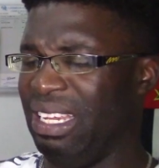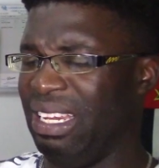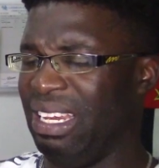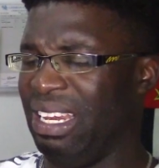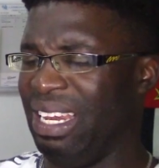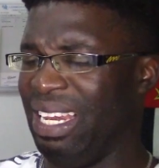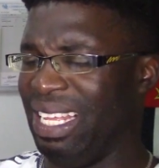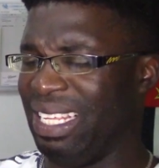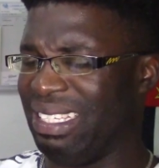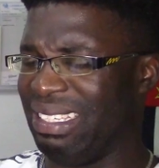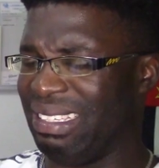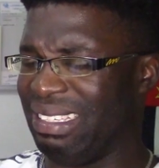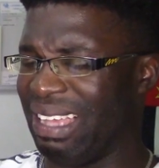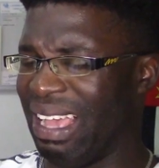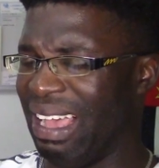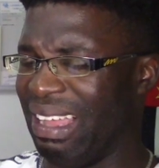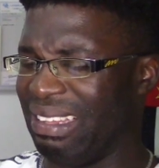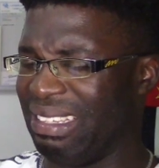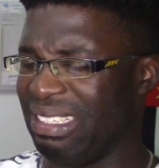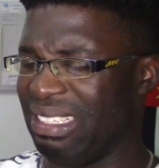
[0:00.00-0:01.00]

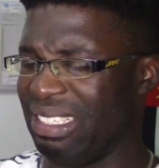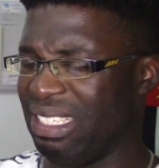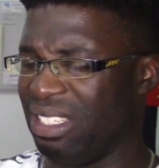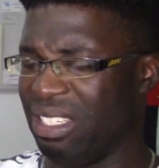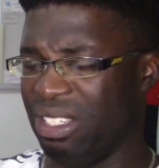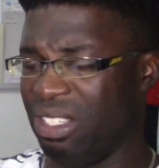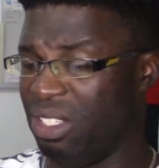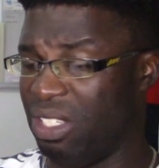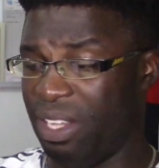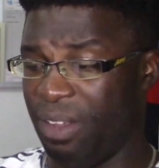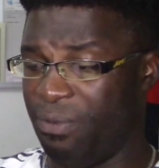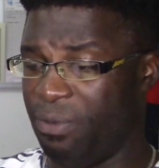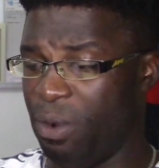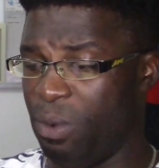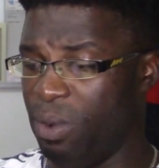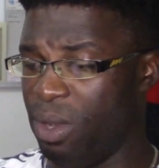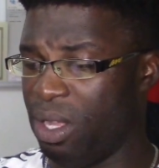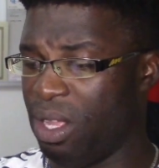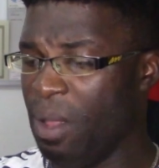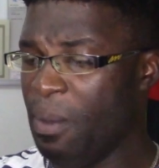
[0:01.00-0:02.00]
Nitzart, set for
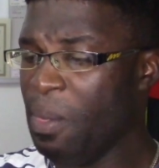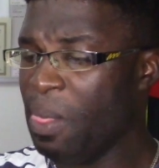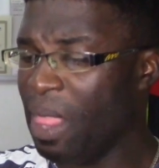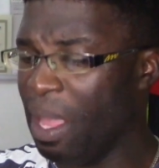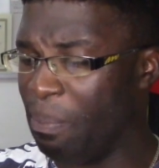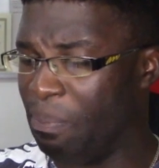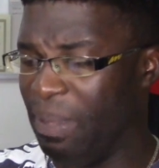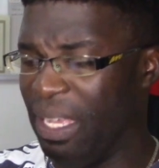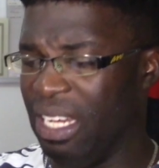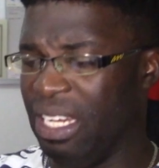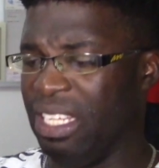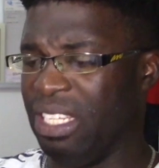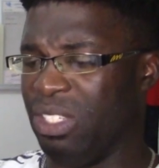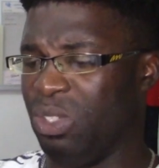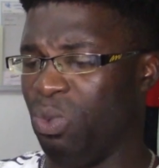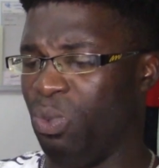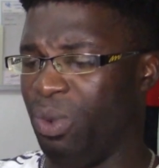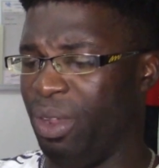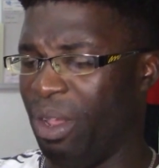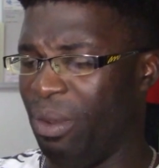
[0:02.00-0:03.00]
work. A
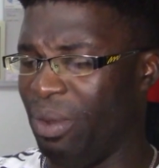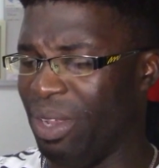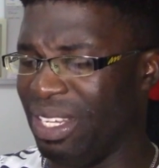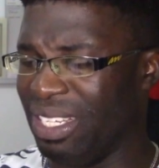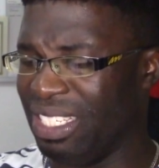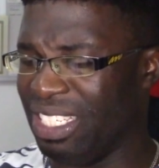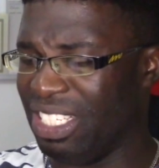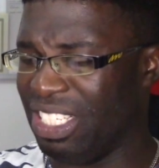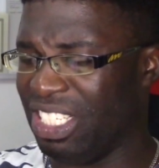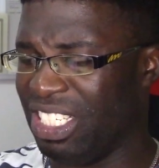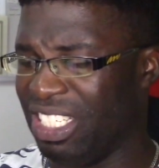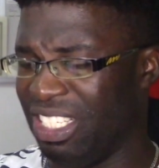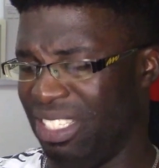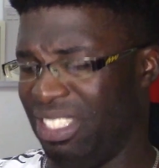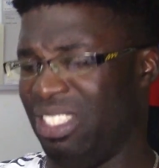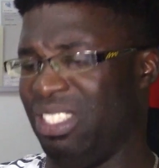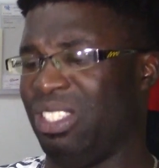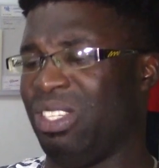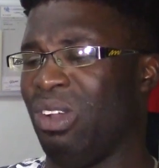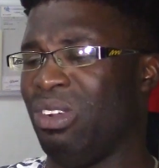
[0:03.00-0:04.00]
penis wearing
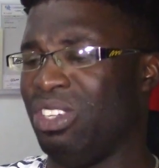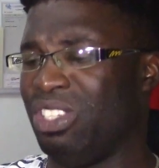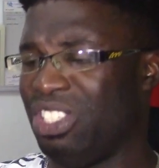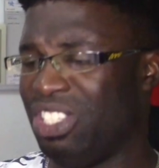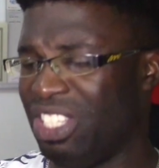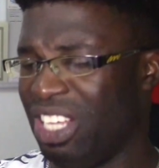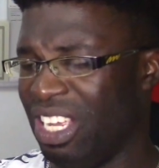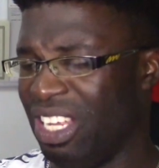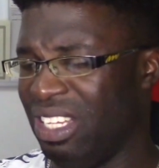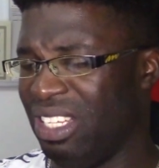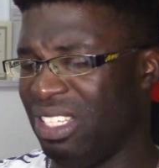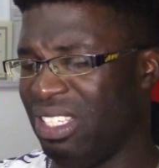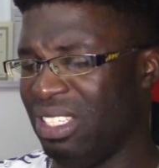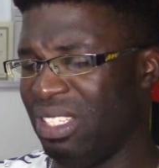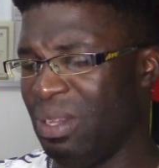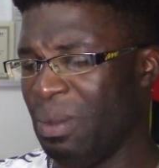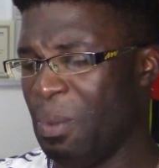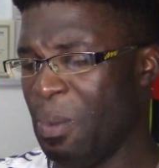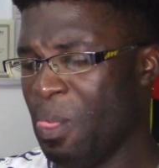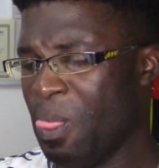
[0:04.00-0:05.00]

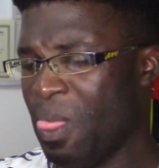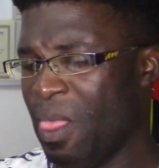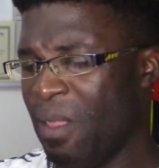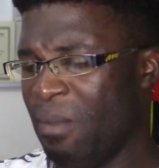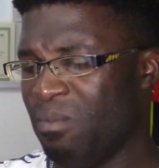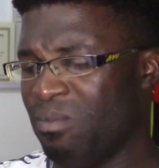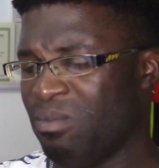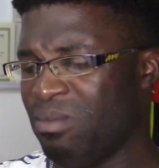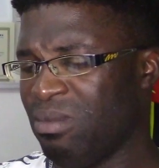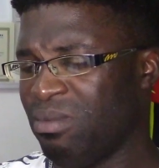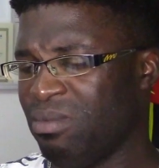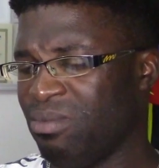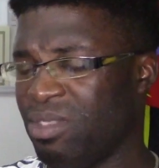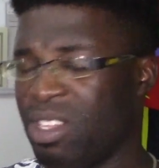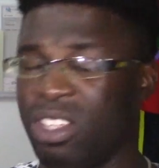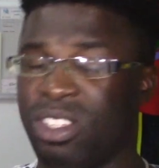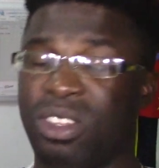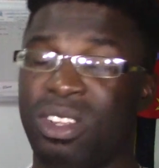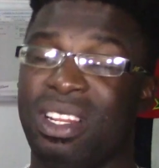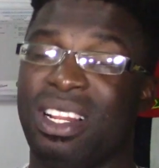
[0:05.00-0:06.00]
sunshades.
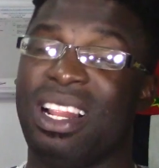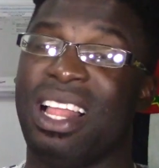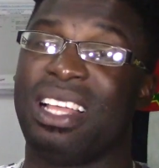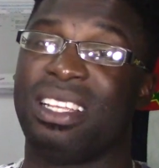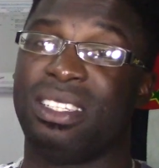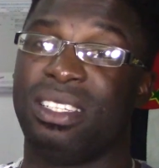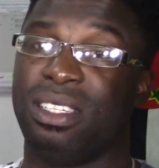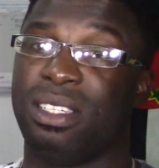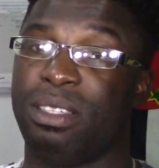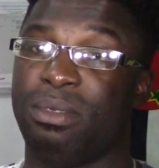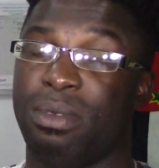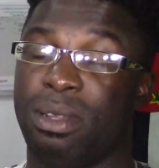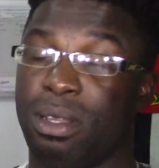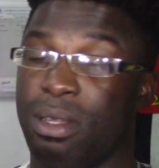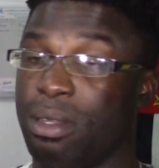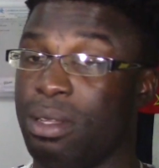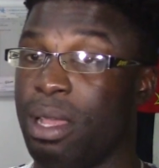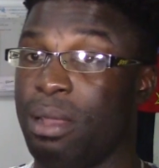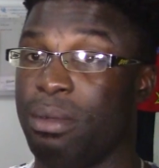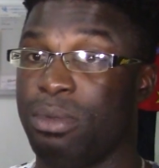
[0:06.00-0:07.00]
Sunglasses.
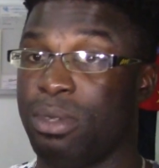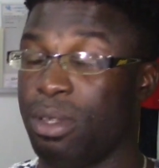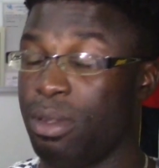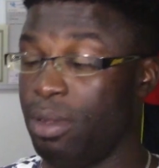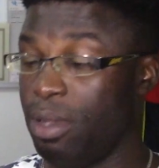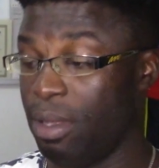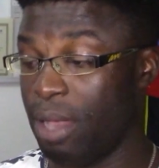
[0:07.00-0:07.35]
I'm sorry.